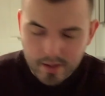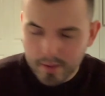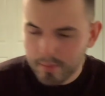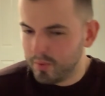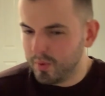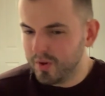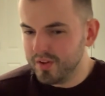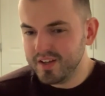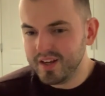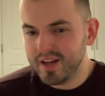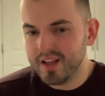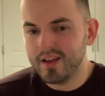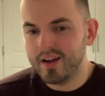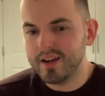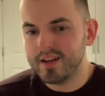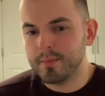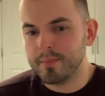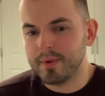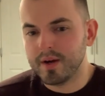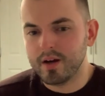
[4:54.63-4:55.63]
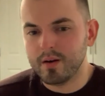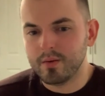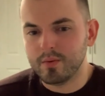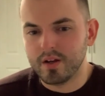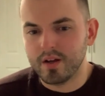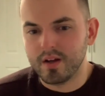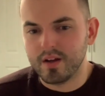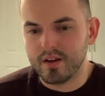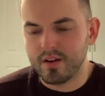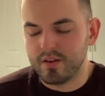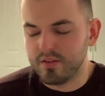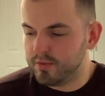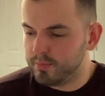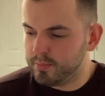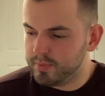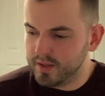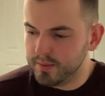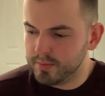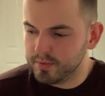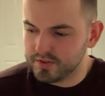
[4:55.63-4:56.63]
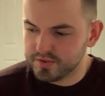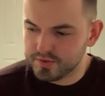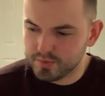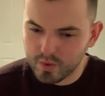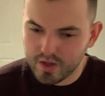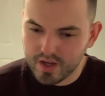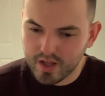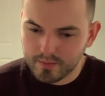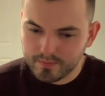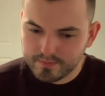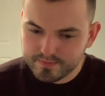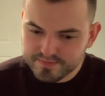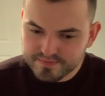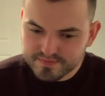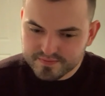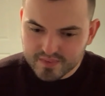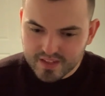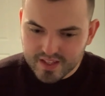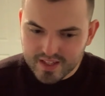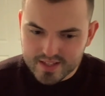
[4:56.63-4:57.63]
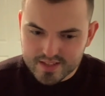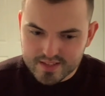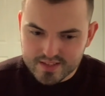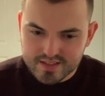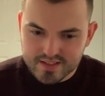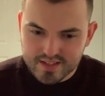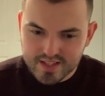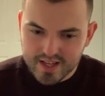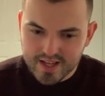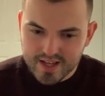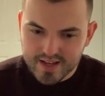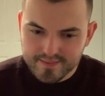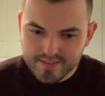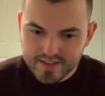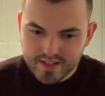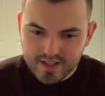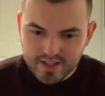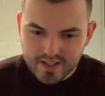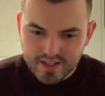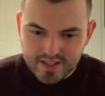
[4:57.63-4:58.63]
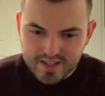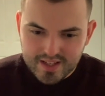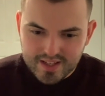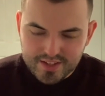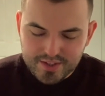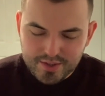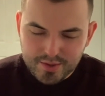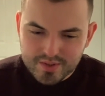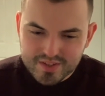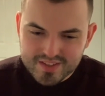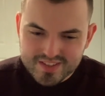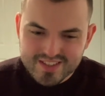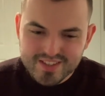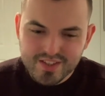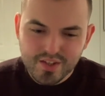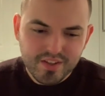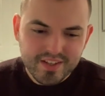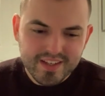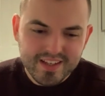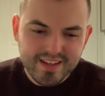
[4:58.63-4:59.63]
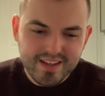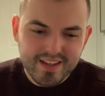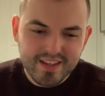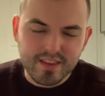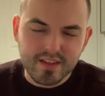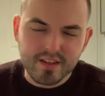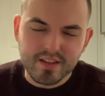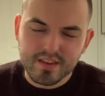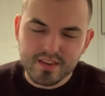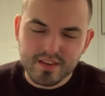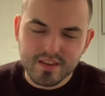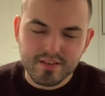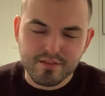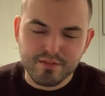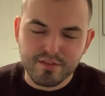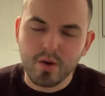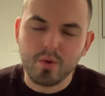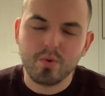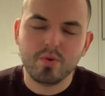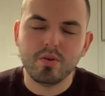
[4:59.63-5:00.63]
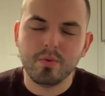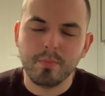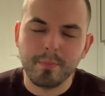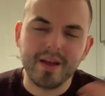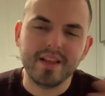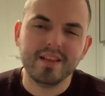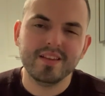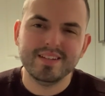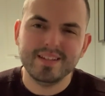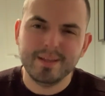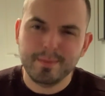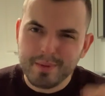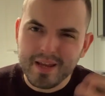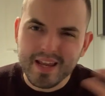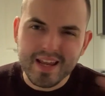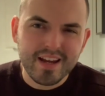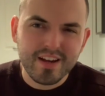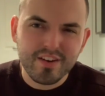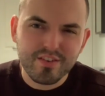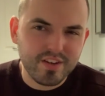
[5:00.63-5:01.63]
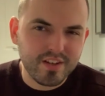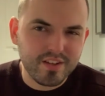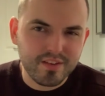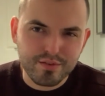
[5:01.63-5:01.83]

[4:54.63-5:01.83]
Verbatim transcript: But one thing I like about uh, Other People as well is that you can still hear the, the vocal melody peering